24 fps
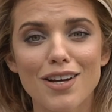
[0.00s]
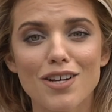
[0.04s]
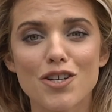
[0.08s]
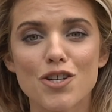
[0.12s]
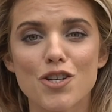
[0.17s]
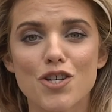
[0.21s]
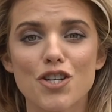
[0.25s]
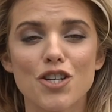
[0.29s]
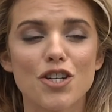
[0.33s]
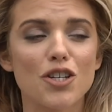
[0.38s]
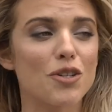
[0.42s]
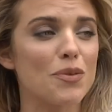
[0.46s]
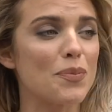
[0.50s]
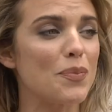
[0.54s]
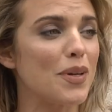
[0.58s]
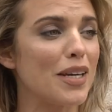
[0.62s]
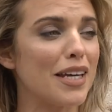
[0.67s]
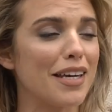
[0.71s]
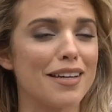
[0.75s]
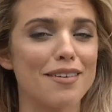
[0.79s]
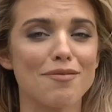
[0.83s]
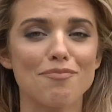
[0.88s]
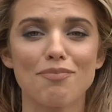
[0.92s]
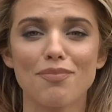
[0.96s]
she'll
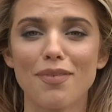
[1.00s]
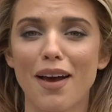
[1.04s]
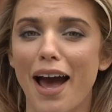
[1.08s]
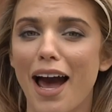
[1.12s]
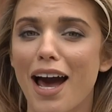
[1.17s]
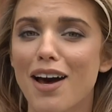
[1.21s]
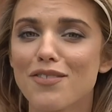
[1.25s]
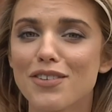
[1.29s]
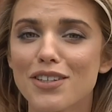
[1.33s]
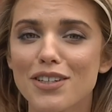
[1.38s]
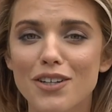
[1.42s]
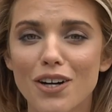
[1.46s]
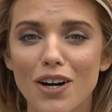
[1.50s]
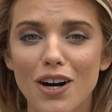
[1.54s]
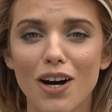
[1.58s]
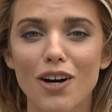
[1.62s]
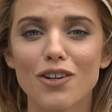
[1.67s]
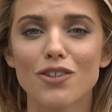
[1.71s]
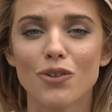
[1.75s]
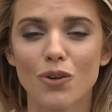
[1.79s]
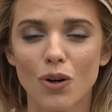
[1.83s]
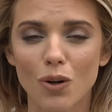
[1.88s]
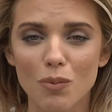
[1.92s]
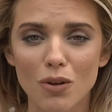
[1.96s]
be having a
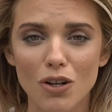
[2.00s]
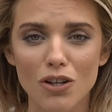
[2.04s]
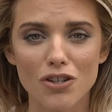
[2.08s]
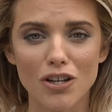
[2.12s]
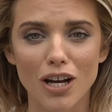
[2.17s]
normal